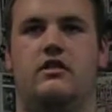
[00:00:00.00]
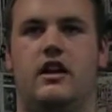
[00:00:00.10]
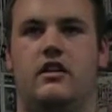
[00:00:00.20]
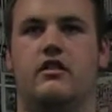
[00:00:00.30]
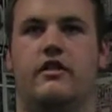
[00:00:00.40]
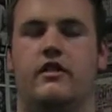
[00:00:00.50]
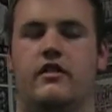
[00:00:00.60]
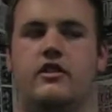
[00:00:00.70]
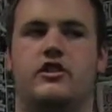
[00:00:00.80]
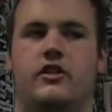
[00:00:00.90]
Yeah,
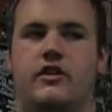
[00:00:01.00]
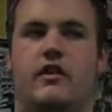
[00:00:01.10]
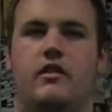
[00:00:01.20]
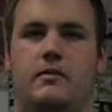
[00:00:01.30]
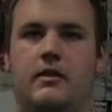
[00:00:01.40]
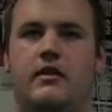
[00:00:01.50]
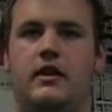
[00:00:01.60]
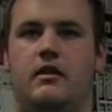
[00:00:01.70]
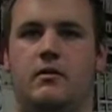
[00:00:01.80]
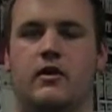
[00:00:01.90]
career choice. I want to be able to
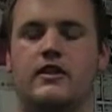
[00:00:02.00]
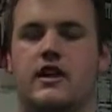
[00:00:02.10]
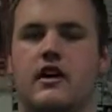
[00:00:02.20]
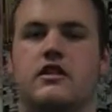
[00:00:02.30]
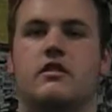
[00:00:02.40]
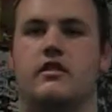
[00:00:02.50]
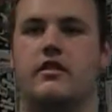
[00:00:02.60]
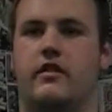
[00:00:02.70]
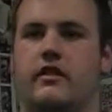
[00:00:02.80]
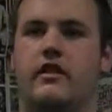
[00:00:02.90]
get a morning talk show or
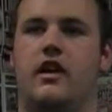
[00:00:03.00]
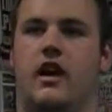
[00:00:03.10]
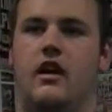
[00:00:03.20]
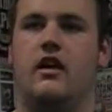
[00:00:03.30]
something like that.